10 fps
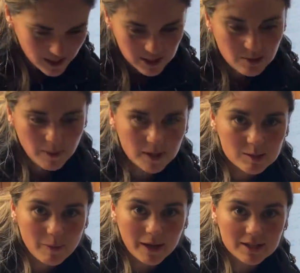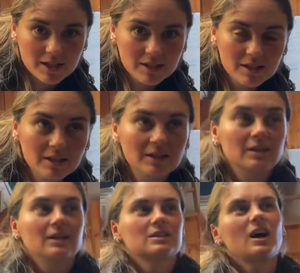to be expected.
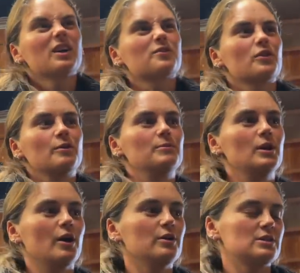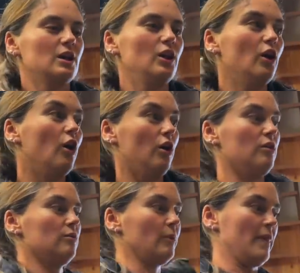It's hard for them, you know, it's a lot
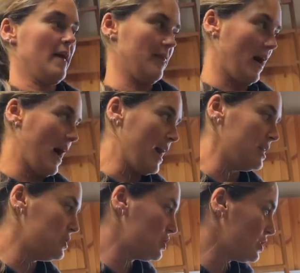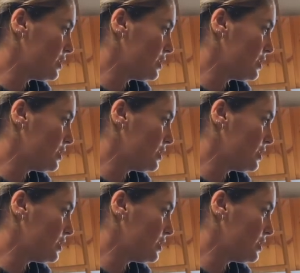when they're that age